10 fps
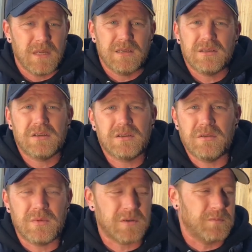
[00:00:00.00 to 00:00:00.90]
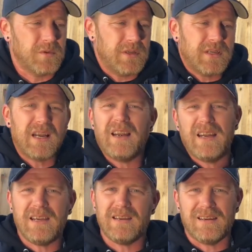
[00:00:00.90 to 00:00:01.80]
So much more, it's
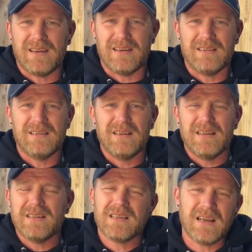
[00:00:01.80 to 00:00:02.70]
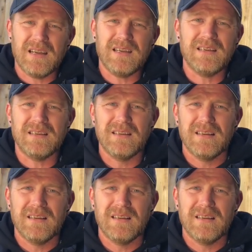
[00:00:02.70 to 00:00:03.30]
clean, isn't it? It's clean.